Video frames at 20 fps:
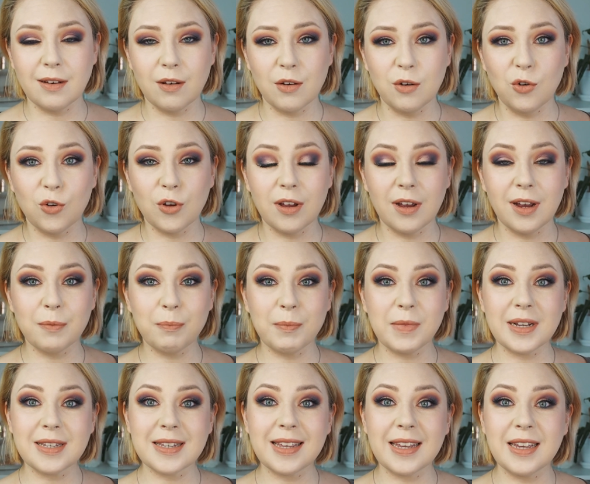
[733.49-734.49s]
looking at my
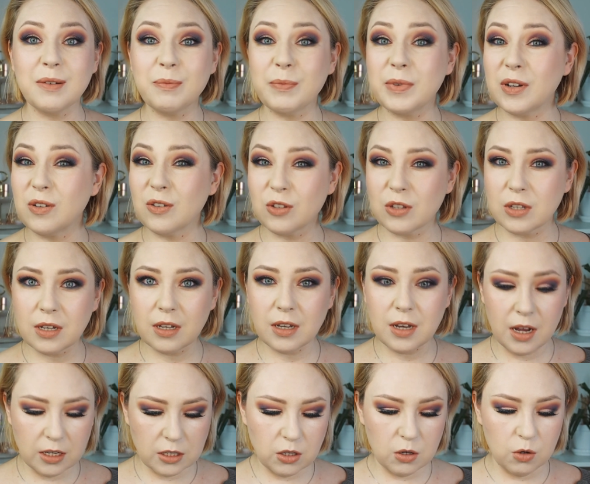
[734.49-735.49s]
skin because it
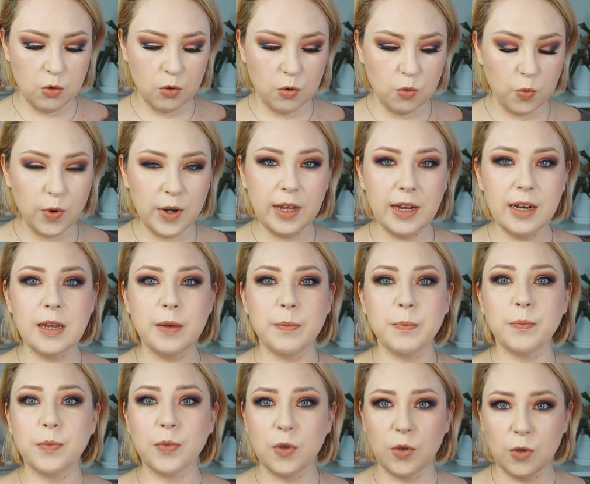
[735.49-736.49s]
does look really
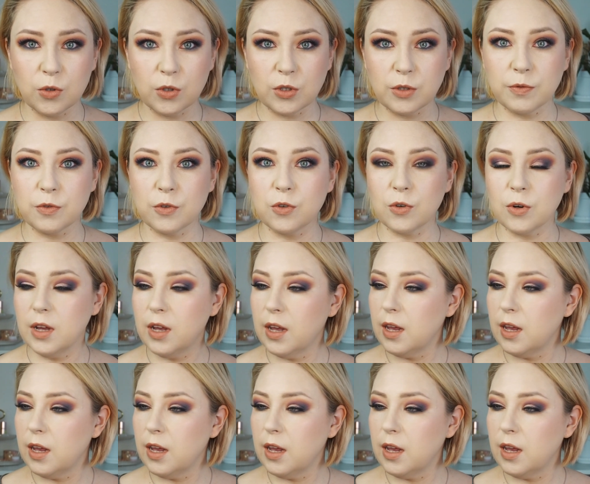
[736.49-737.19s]
beautiful.